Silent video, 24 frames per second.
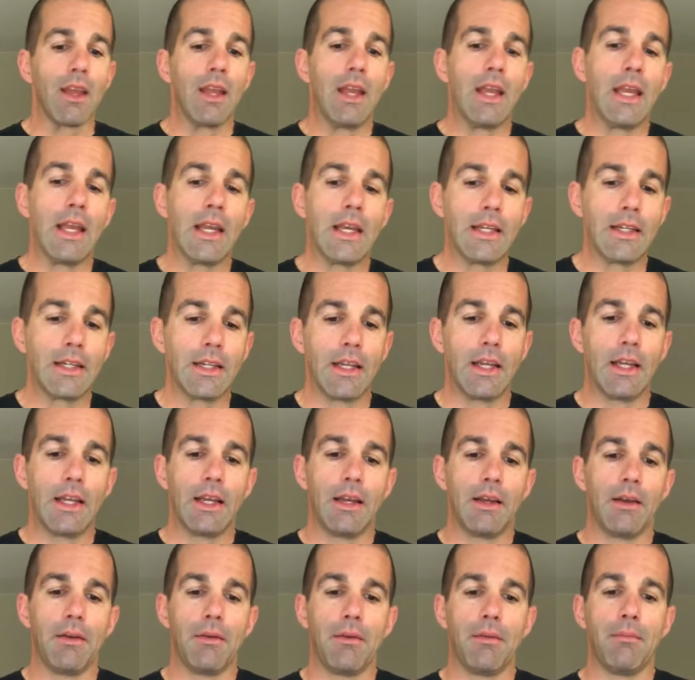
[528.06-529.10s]
And
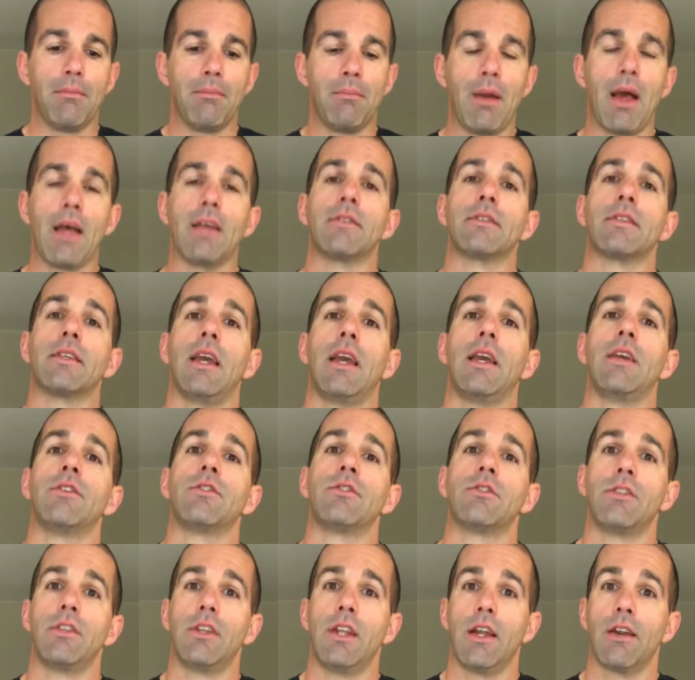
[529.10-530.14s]
best case
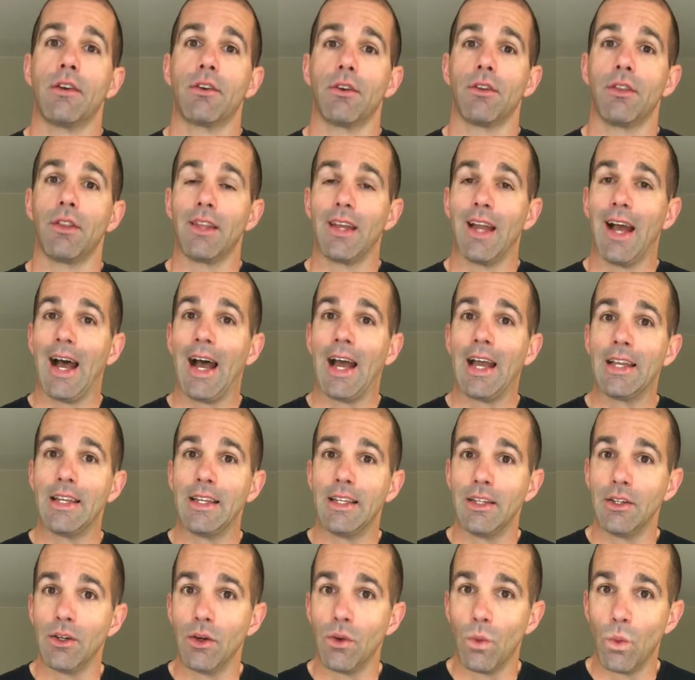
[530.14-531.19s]
scenario in the
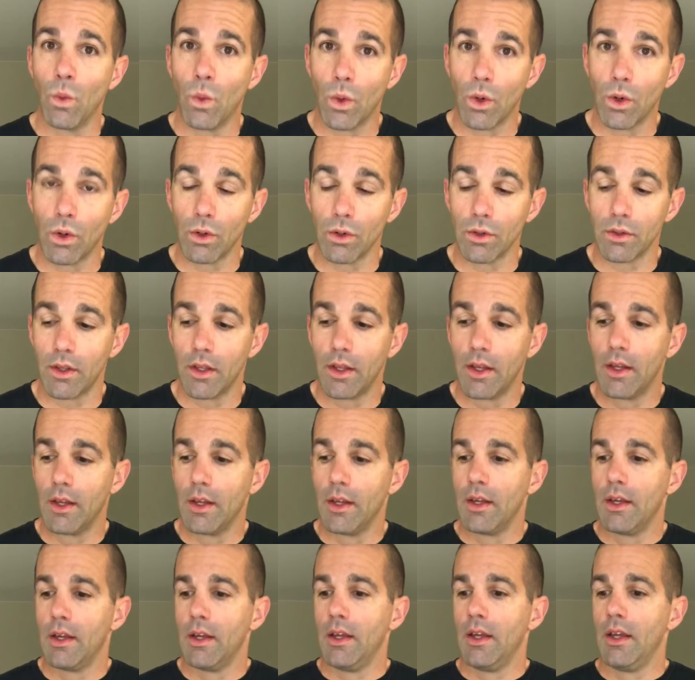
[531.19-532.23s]
ideal world
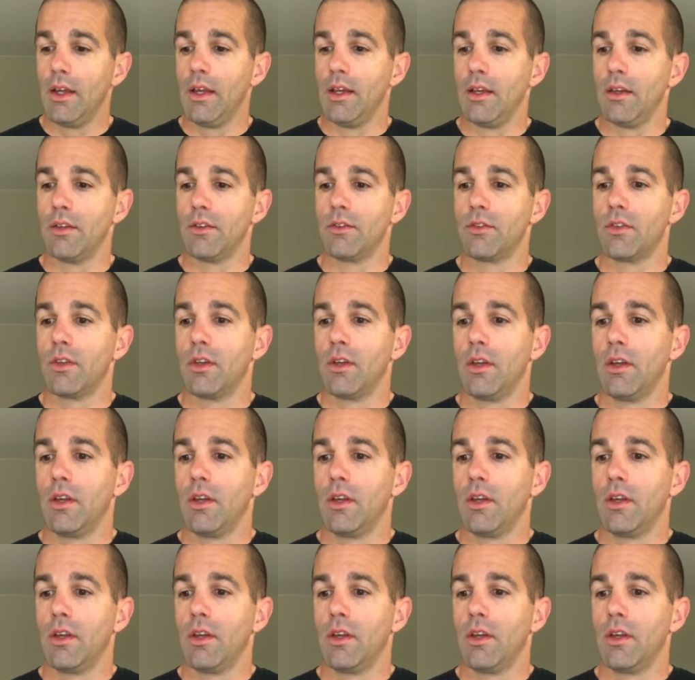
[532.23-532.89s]
is